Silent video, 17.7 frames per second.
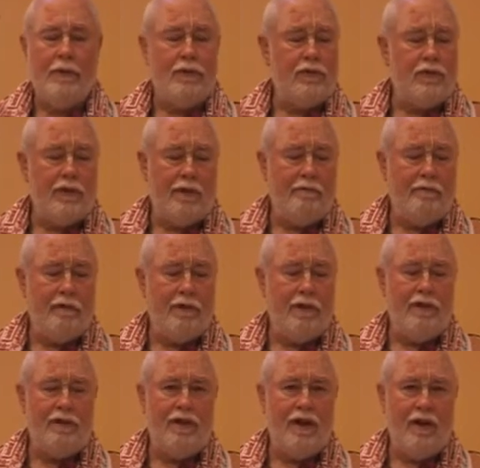But the
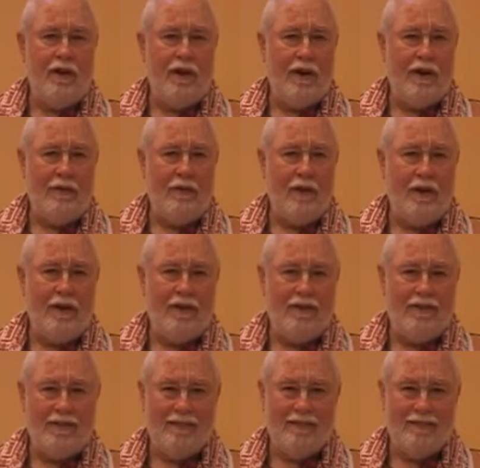suffering is there
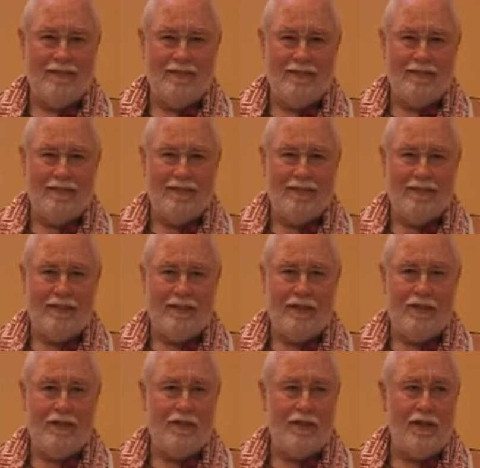anyway,
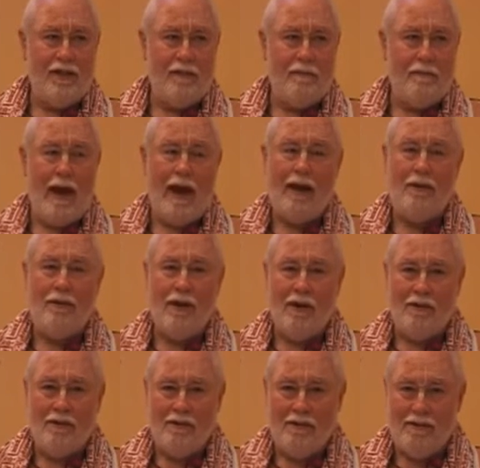just in the
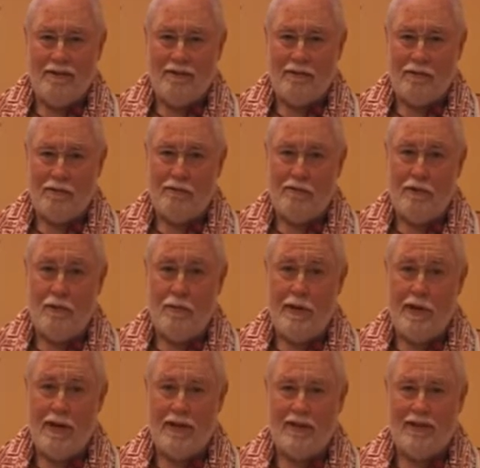background for a
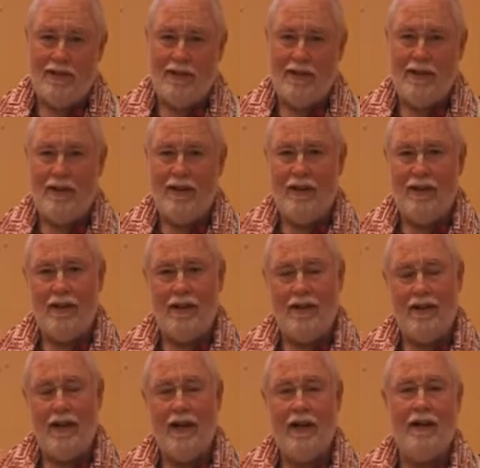few minutes,
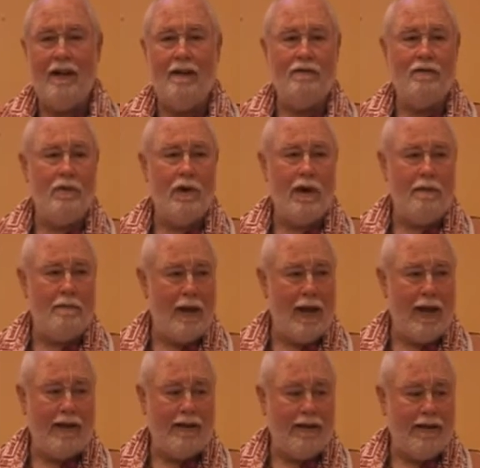and then it comes
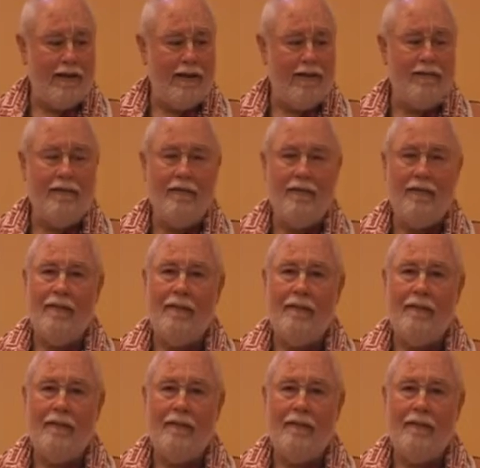right back again.